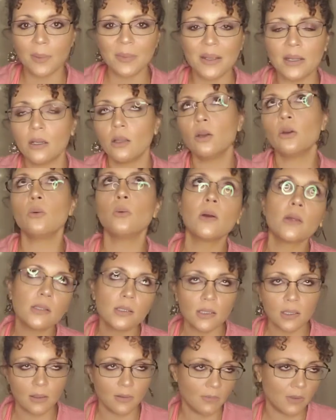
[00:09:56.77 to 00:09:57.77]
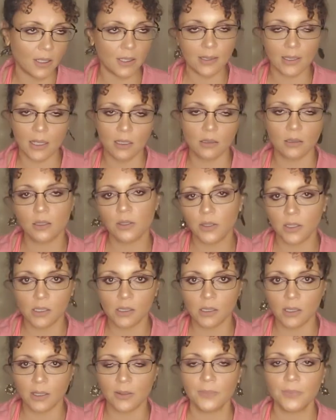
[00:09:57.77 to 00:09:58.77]
I mean, who wants to live like that?
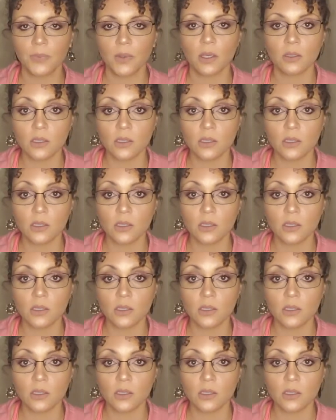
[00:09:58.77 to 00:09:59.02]
Seriously.